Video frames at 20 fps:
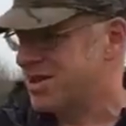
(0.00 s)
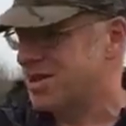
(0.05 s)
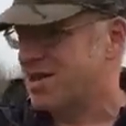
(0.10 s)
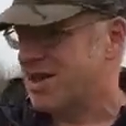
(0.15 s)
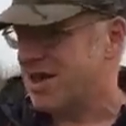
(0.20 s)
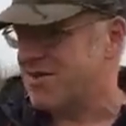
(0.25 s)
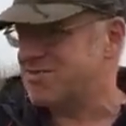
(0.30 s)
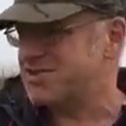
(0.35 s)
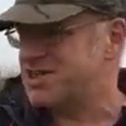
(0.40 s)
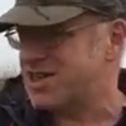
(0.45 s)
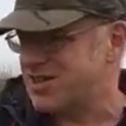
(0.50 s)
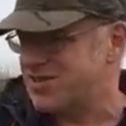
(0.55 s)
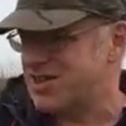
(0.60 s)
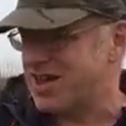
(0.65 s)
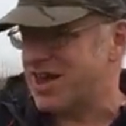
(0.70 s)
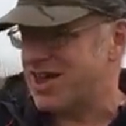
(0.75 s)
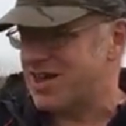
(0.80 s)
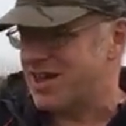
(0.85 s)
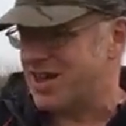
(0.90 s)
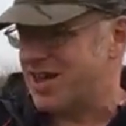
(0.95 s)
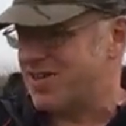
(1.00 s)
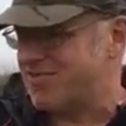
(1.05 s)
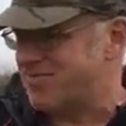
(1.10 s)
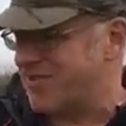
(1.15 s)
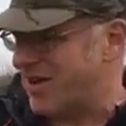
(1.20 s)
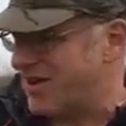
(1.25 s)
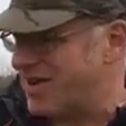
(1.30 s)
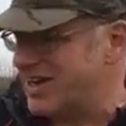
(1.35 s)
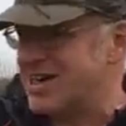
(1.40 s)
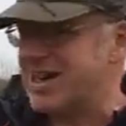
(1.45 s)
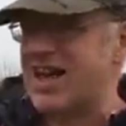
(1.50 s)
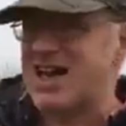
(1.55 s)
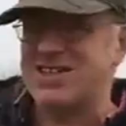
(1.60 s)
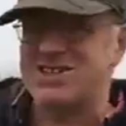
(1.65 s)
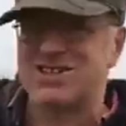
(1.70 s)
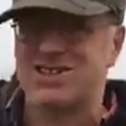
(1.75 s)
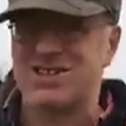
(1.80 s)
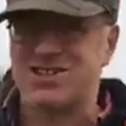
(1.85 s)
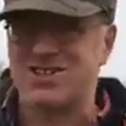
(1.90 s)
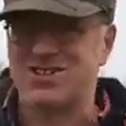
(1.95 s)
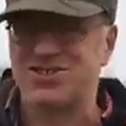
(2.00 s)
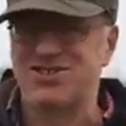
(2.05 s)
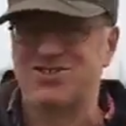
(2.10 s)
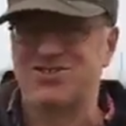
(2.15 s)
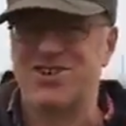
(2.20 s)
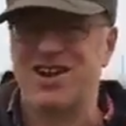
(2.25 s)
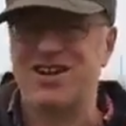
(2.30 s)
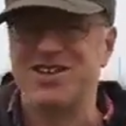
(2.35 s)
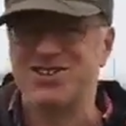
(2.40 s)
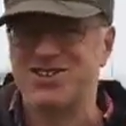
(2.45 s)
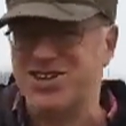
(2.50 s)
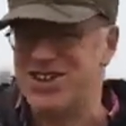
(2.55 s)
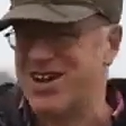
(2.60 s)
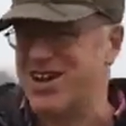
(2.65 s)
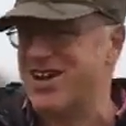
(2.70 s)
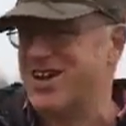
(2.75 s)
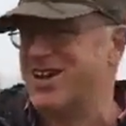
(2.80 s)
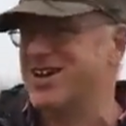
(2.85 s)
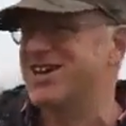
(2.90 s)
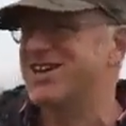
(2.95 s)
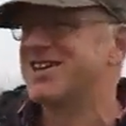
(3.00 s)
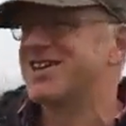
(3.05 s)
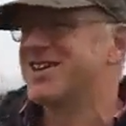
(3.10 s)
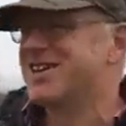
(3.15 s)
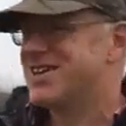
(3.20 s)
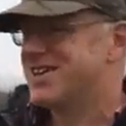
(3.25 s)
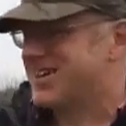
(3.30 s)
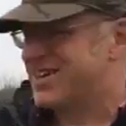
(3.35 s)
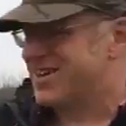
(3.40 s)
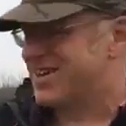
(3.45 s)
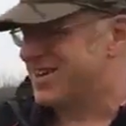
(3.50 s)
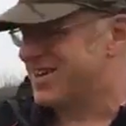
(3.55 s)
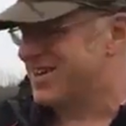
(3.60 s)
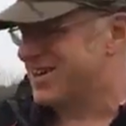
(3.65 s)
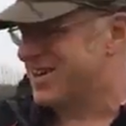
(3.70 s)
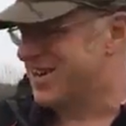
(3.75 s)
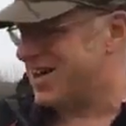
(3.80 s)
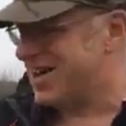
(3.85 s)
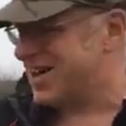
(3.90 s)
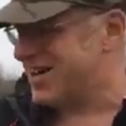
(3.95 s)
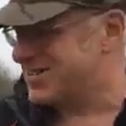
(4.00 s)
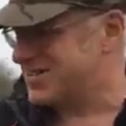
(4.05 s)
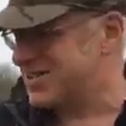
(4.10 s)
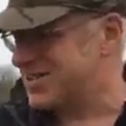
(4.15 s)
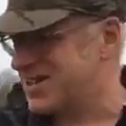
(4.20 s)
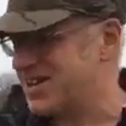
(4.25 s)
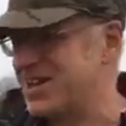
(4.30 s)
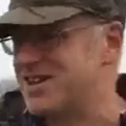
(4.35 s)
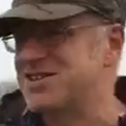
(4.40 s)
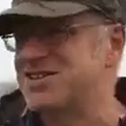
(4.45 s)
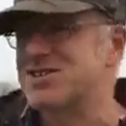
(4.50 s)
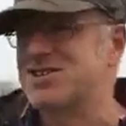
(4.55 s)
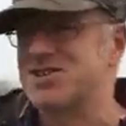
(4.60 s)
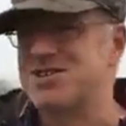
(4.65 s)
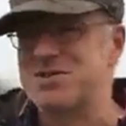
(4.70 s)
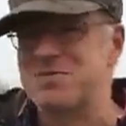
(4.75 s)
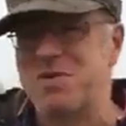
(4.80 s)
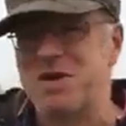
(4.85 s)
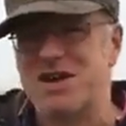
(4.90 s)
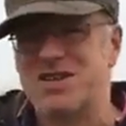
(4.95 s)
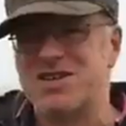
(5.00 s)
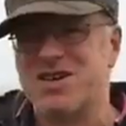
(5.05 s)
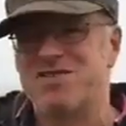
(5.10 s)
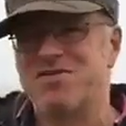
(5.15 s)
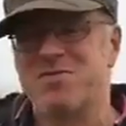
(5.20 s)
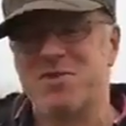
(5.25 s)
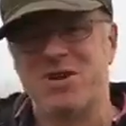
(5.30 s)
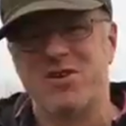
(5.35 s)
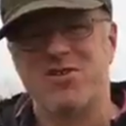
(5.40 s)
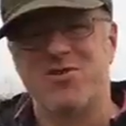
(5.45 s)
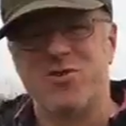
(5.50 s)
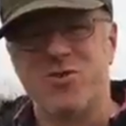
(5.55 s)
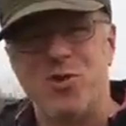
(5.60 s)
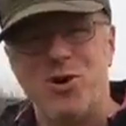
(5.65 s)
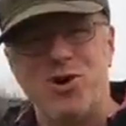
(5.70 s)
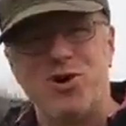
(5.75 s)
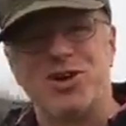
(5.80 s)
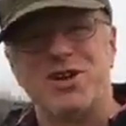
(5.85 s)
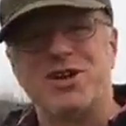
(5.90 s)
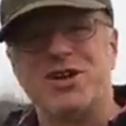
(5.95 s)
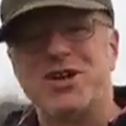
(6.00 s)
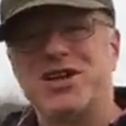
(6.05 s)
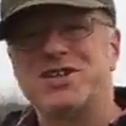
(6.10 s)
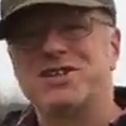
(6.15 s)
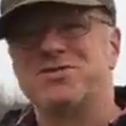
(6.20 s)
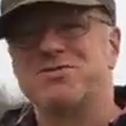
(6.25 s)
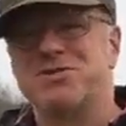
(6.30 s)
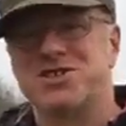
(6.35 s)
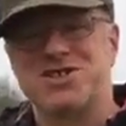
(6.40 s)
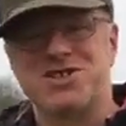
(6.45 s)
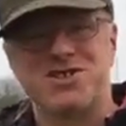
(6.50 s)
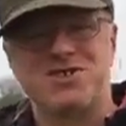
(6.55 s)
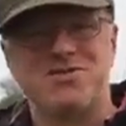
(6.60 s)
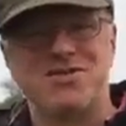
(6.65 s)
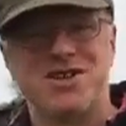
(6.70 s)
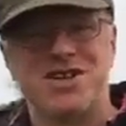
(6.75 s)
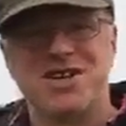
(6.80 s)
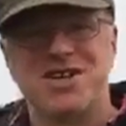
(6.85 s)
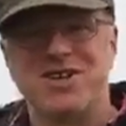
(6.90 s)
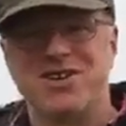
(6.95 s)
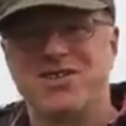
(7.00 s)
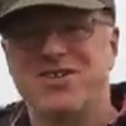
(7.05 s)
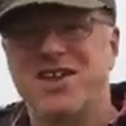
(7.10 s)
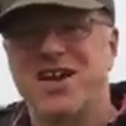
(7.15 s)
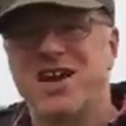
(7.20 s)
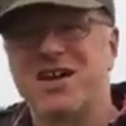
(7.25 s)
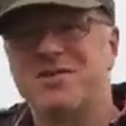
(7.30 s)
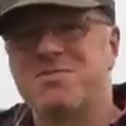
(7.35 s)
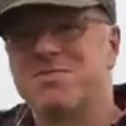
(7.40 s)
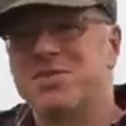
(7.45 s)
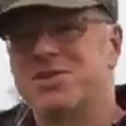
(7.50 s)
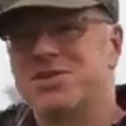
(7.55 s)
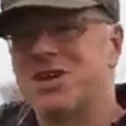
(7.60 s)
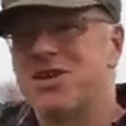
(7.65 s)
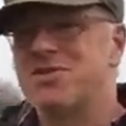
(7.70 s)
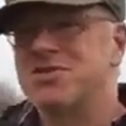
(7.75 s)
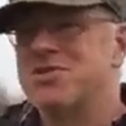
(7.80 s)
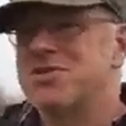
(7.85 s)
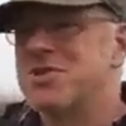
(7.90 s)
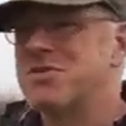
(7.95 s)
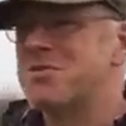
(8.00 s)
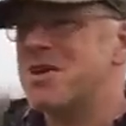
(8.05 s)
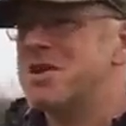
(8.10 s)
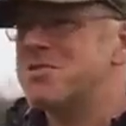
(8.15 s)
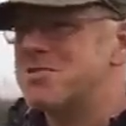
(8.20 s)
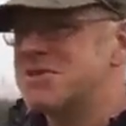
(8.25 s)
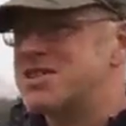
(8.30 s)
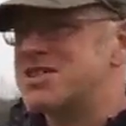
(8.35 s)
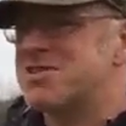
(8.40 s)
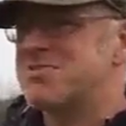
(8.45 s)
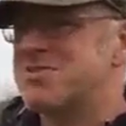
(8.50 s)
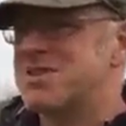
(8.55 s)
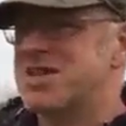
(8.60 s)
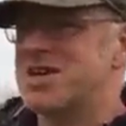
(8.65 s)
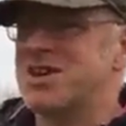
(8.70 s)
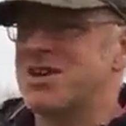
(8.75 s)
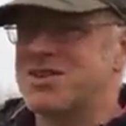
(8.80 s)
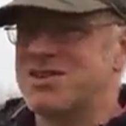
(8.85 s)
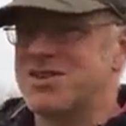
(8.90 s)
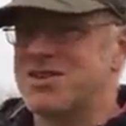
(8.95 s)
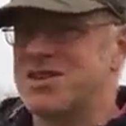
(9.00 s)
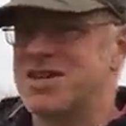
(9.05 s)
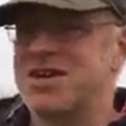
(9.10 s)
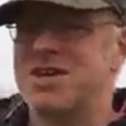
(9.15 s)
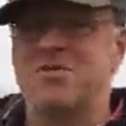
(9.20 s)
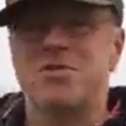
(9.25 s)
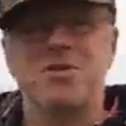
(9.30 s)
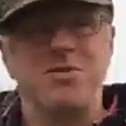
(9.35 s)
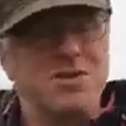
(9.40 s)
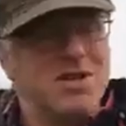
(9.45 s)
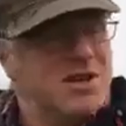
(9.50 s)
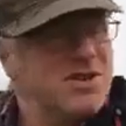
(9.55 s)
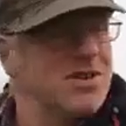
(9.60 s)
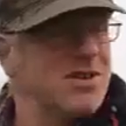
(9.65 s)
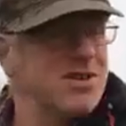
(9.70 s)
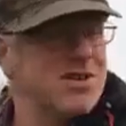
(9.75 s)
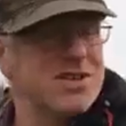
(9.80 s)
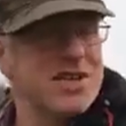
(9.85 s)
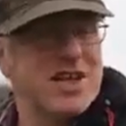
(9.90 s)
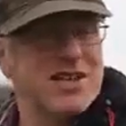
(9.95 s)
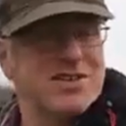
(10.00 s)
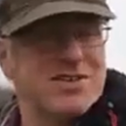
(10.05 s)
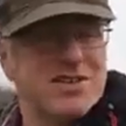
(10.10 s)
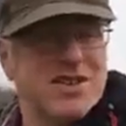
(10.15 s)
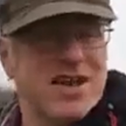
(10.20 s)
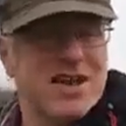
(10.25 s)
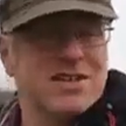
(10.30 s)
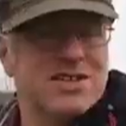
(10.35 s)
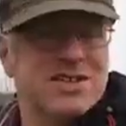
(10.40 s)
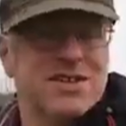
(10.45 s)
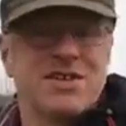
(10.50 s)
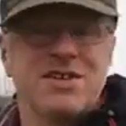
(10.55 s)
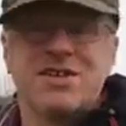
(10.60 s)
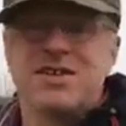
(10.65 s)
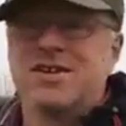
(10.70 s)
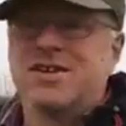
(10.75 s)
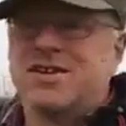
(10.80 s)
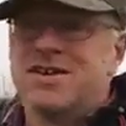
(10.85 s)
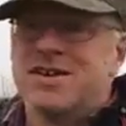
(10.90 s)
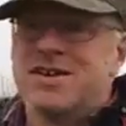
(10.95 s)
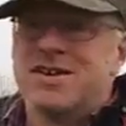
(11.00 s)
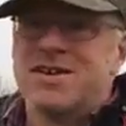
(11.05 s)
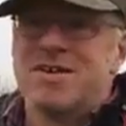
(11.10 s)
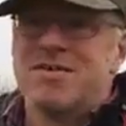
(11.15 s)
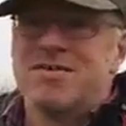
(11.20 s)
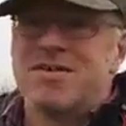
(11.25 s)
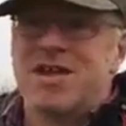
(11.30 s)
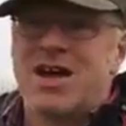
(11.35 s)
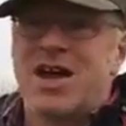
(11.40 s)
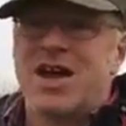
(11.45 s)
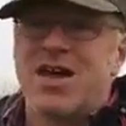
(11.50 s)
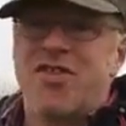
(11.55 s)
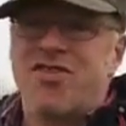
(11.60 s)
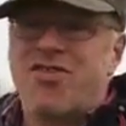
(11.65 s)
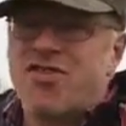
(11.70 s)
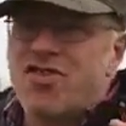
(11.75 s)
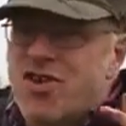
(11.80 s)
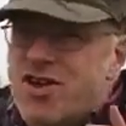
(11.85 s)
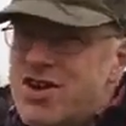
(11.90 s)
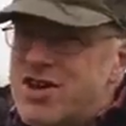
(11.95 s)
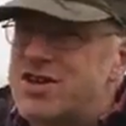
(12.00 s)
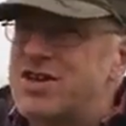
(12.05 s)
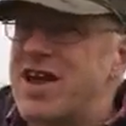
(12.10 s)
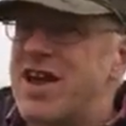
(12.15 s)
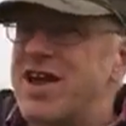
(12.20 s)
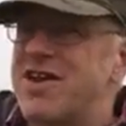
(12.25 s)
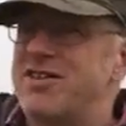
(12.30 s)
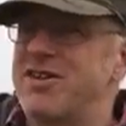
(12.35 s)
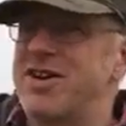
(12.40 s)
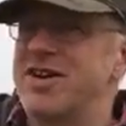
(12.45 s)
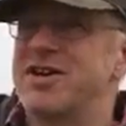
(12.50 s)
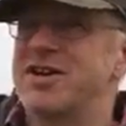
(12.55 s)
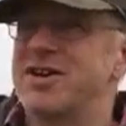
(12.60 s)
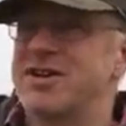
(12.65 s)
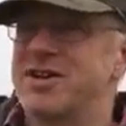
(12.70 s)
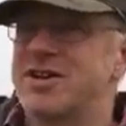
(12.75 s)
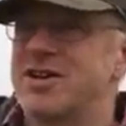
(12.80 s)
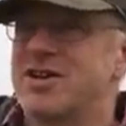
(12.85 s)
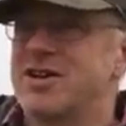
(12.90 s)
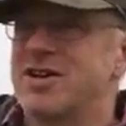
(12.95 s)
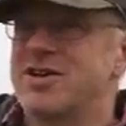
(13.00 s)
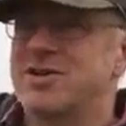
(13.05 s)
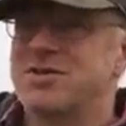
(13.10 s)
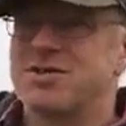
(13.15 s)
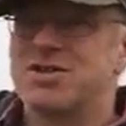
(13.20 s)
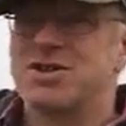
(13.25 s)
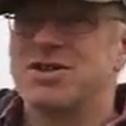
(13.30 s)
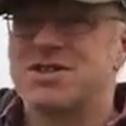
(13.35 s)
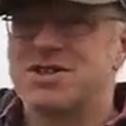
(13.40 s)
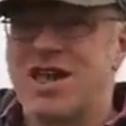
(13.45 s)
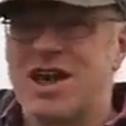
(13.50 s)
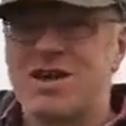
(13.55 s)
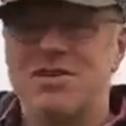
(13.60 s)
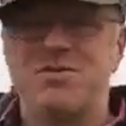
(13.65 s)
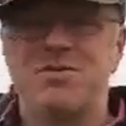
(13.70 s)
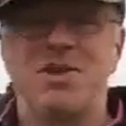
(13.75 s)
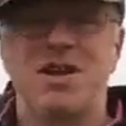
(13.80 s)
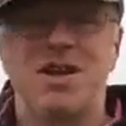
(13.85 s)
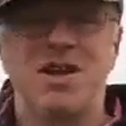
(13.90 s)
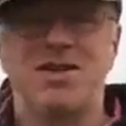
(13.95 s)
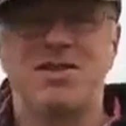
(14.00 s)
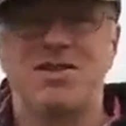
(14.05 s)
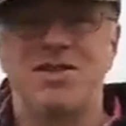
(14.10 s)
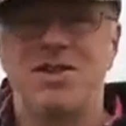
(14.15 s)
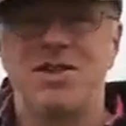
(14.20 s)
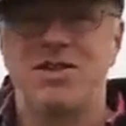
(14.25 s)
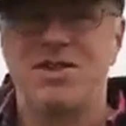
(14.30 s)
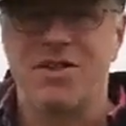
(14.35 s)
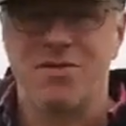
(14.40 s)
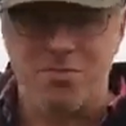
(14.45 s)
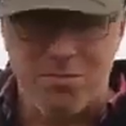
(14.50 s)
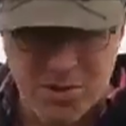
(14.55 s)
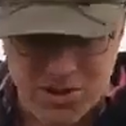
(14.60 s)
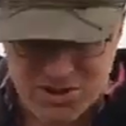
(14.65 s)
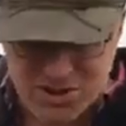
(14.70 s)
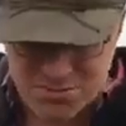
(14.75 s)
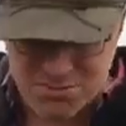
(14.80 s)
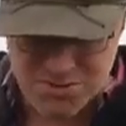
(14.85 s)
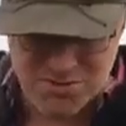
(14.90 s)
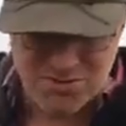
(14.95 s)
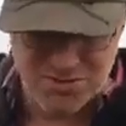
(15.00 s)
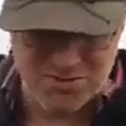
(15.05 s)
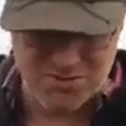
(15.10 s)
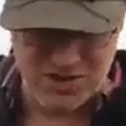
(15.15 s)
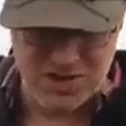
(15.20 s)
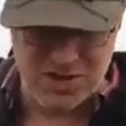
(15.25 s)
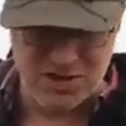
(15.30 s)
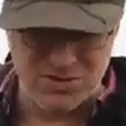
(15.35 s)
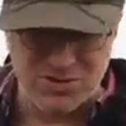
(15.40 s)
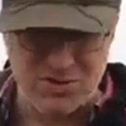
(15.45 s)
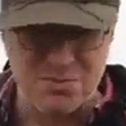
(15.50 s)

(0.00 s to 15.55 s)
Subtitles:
Having said that, our very last trench here does appear to have a bit of a wall in it. We're still working on that, so there might be something going on here, but we don't know the date of that. Our third area, which is down in the bottom of the fields